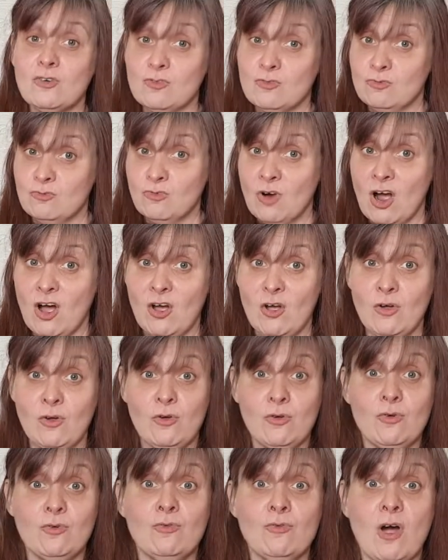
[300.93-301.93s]
Row,
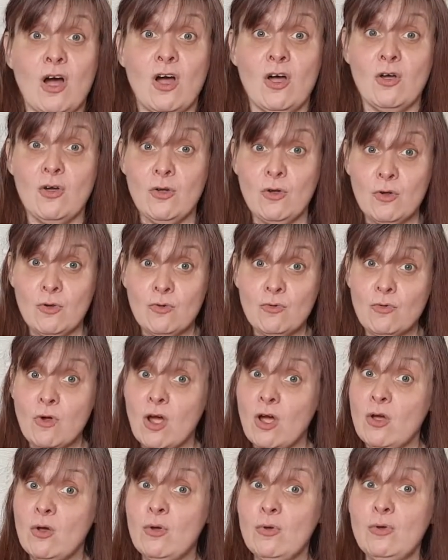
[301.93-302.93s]
row,
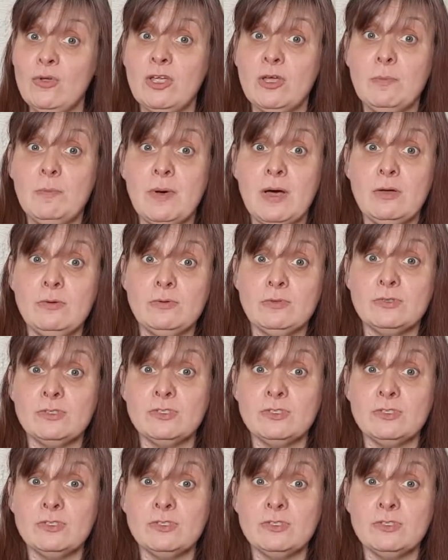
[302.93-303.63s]
row your boat